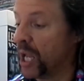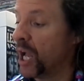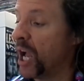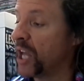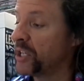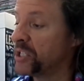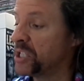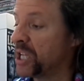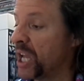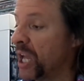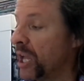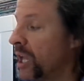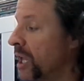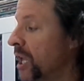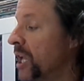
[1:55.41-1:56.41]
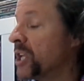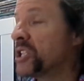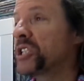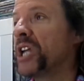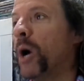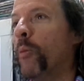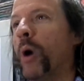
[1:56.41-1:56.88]
and uh,
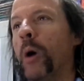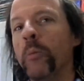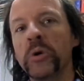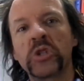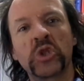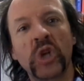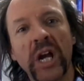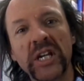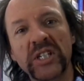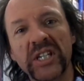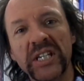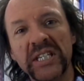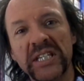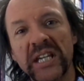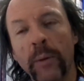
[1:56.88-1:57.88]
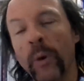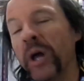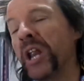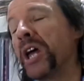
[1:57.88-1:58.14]
someone was chasing someone,